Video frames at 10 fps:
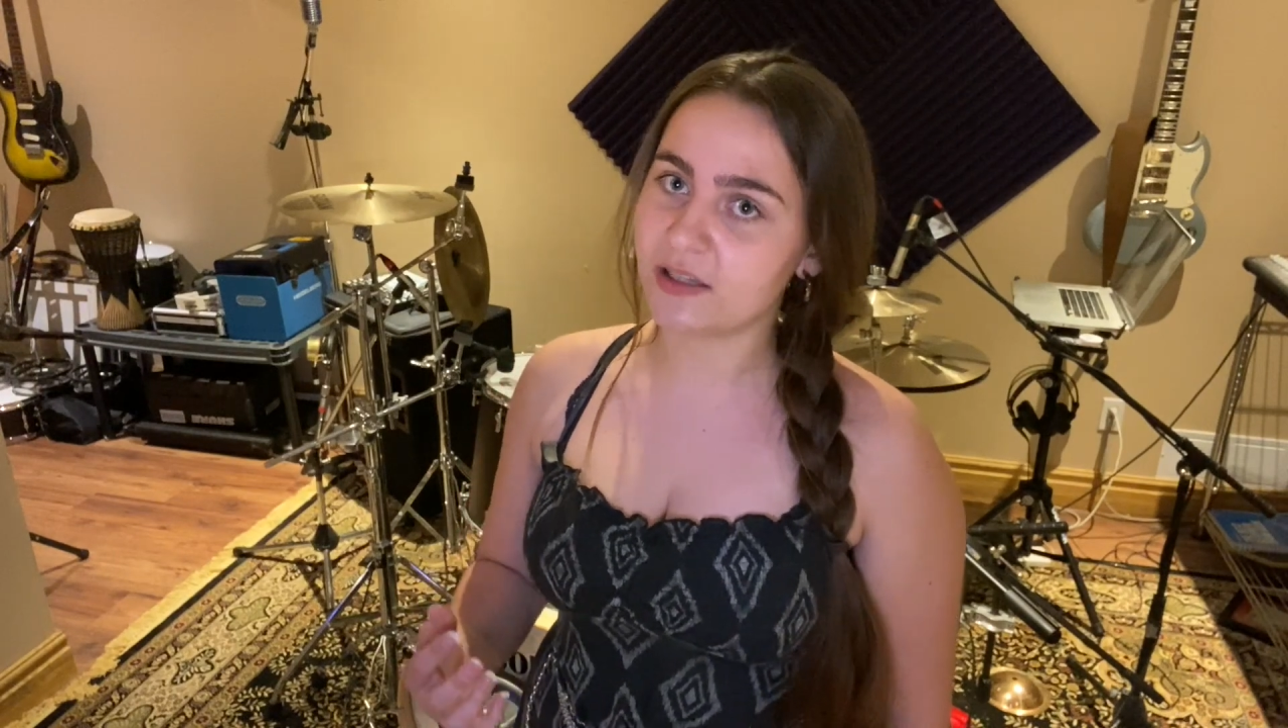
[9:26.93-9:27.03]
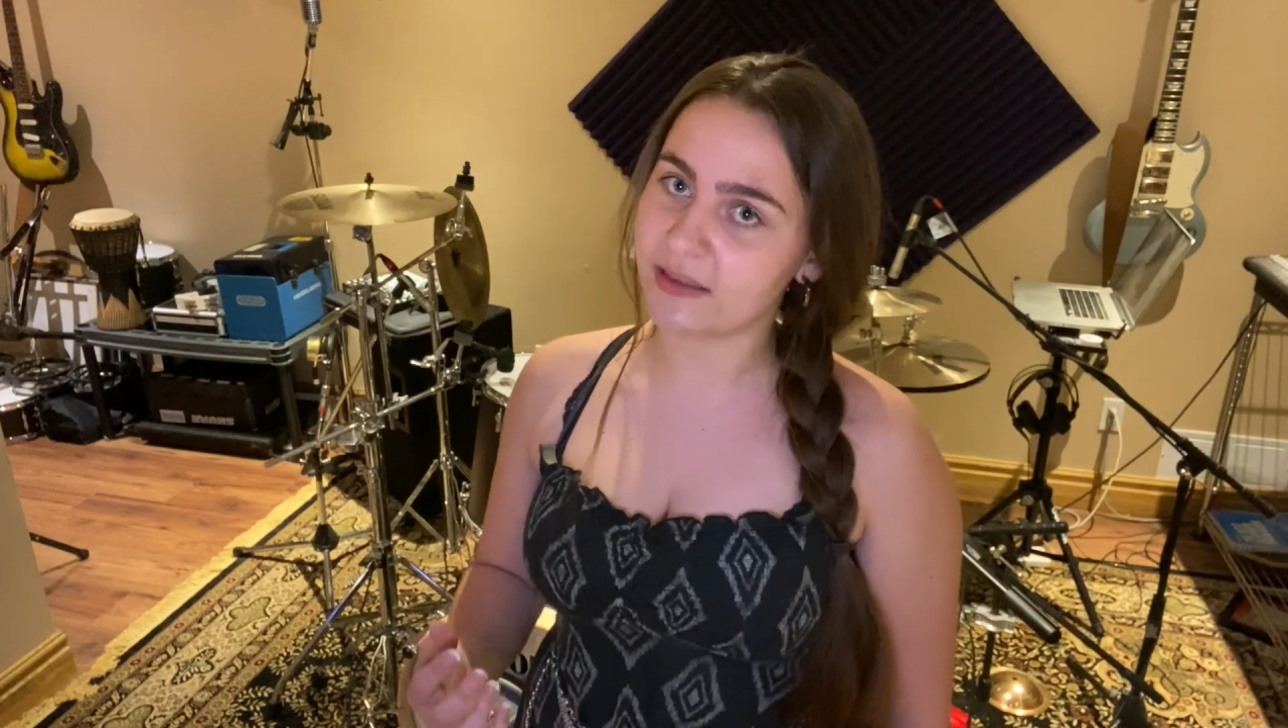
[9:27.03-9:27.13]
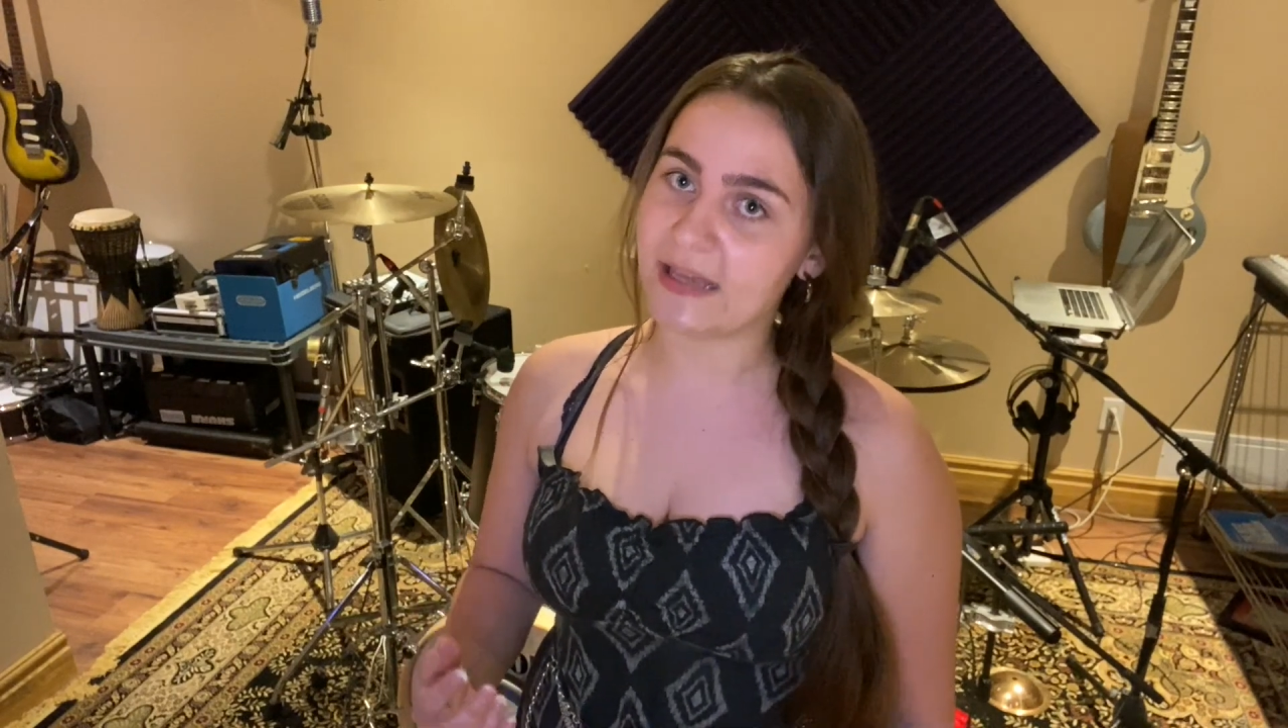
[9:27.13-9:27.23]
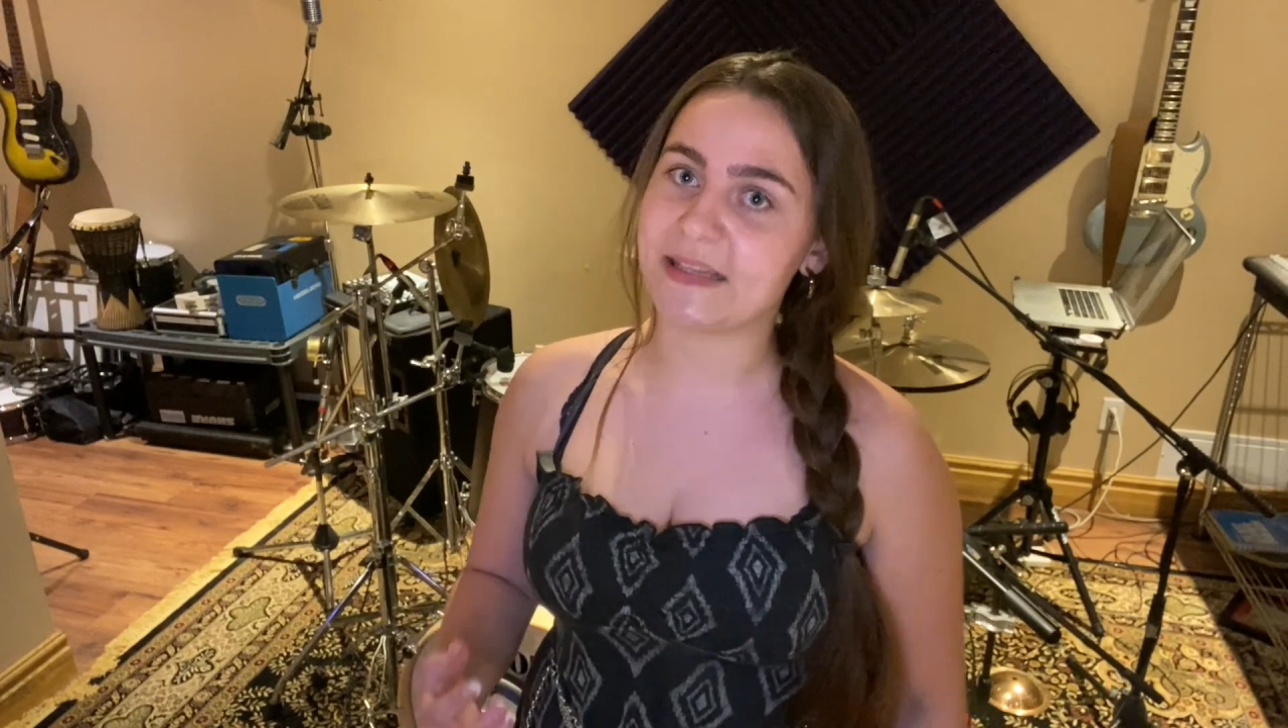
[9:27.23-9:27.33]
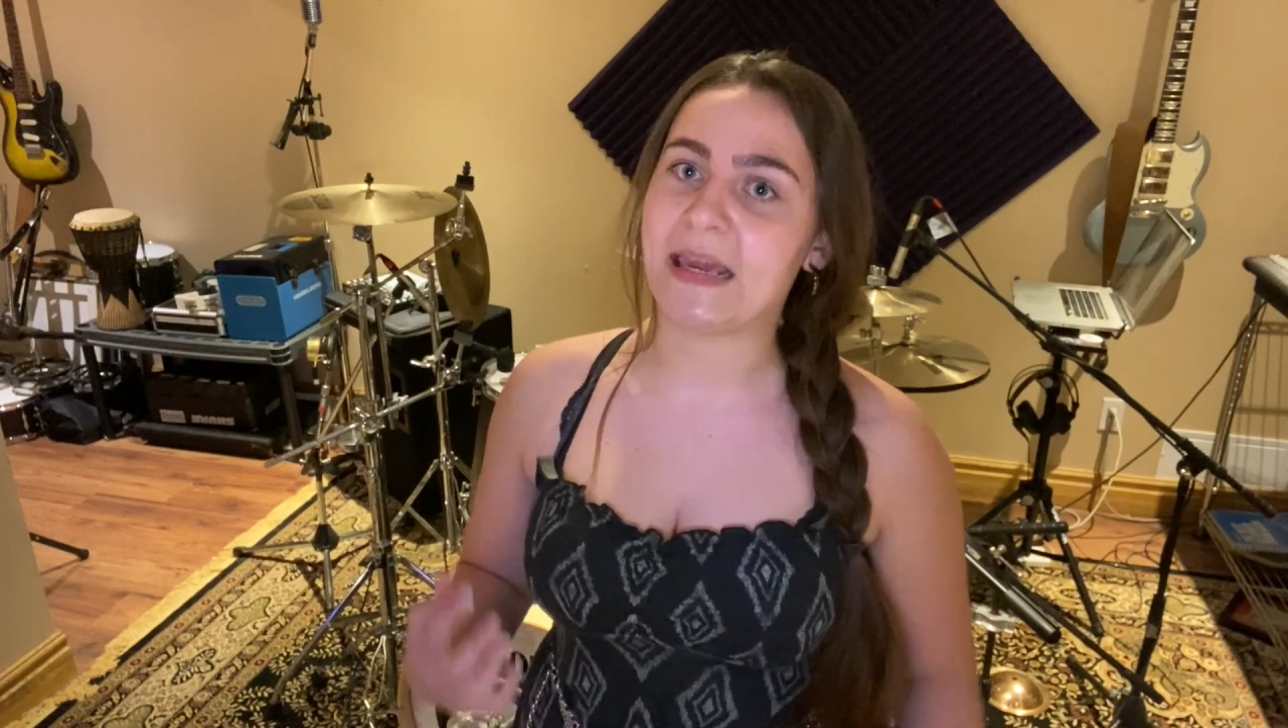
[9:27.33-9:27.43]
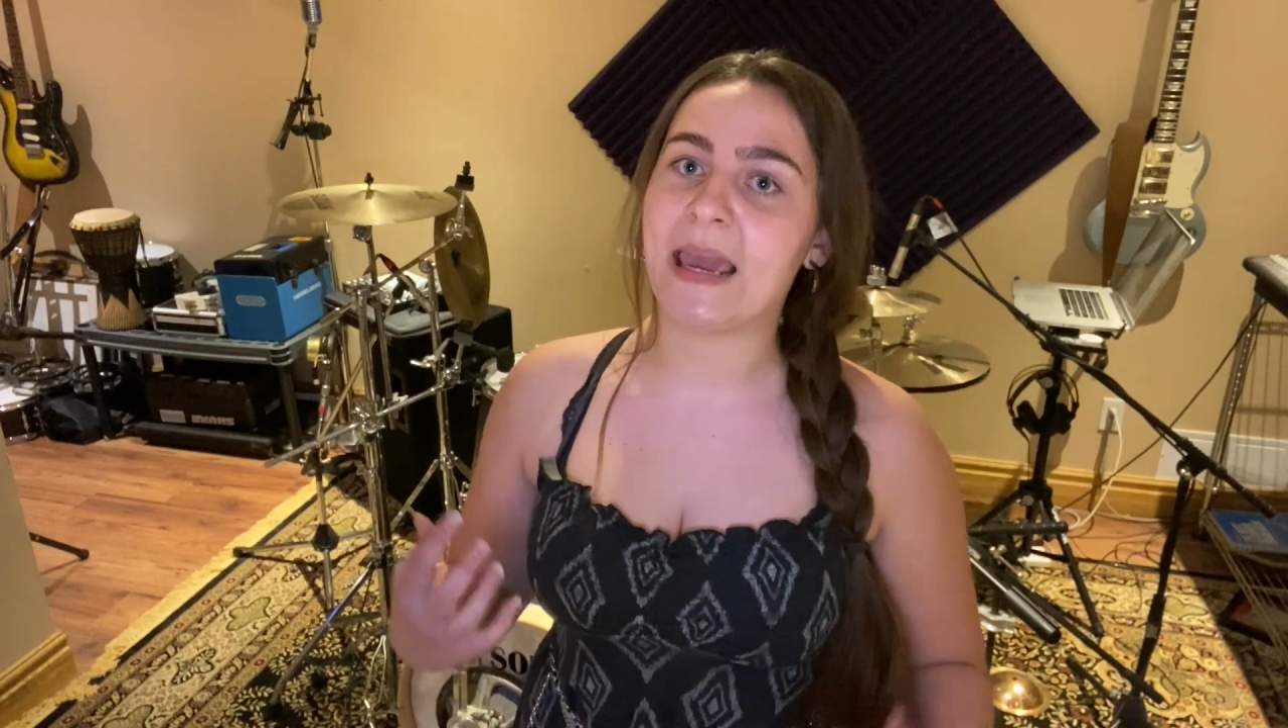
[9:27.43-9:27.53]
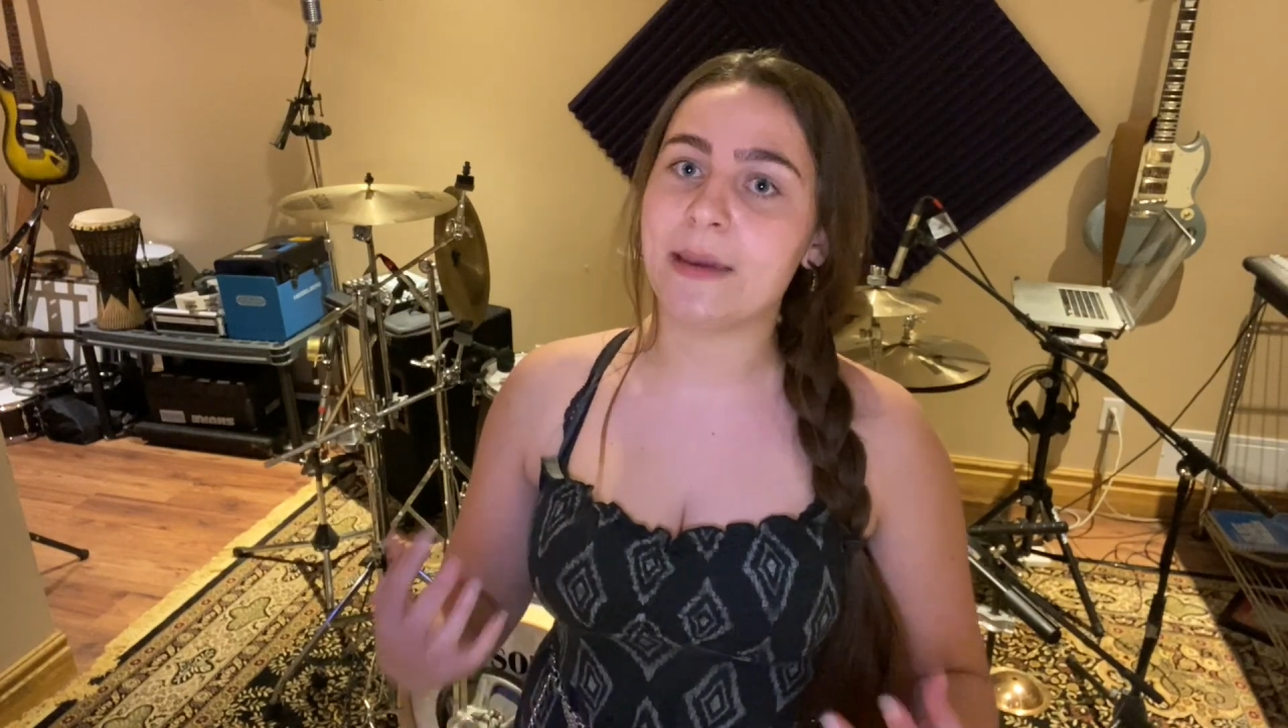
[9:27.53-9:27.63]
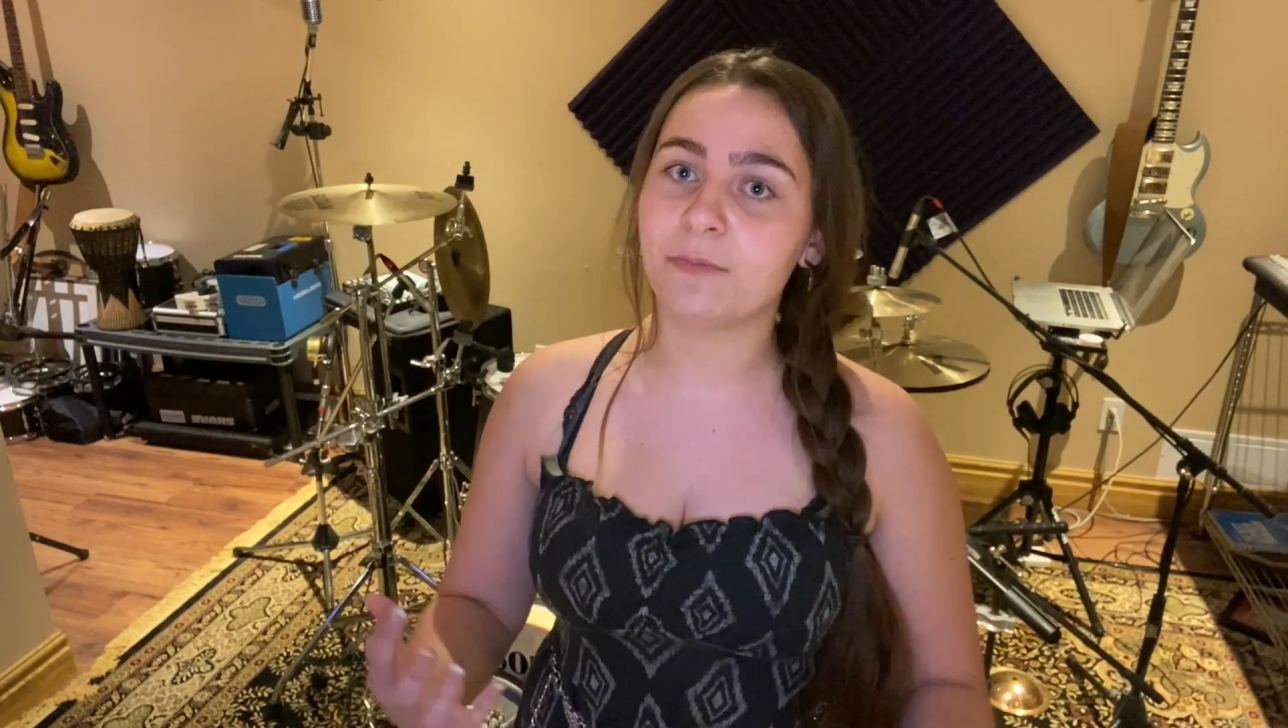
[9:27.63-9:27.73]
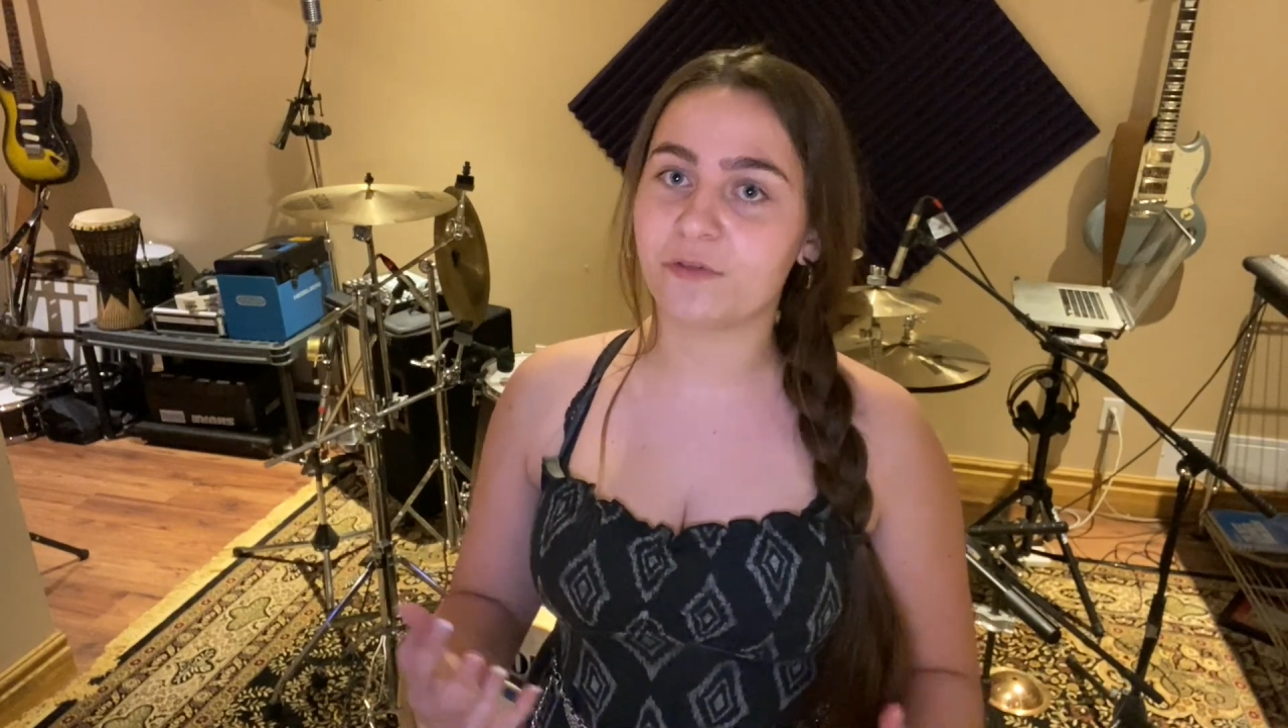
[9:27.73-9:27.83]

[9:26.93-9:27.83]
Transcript: that came